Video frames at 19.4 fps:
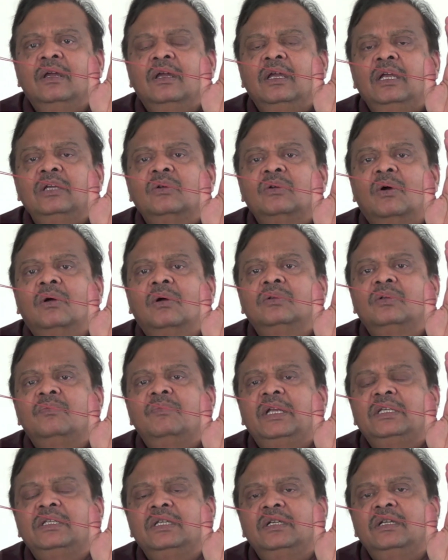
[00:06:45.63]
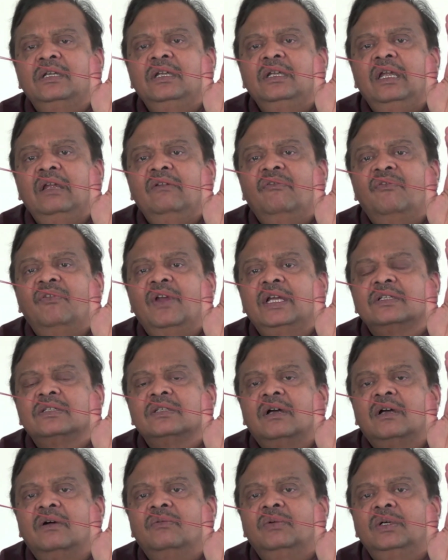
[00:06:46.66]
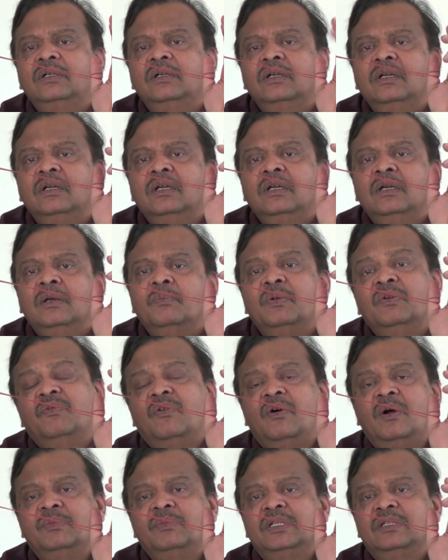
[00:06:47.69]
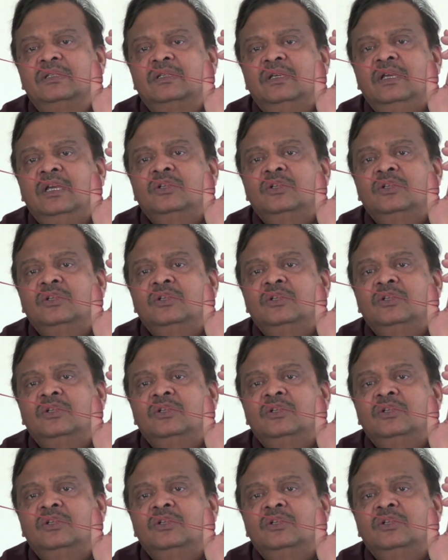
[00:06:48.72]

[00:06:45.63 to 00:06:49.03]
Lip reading: it automatically affects our performance.